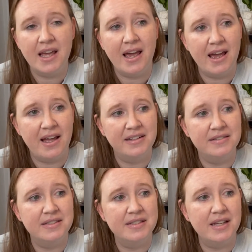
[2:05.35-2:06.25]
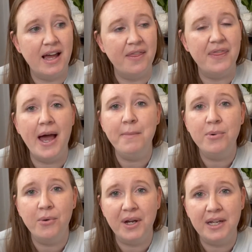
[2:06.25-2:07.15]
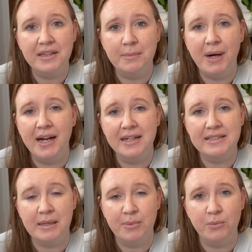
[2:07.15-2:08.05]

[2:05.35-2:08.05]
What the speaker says: and at that point the pocket diaper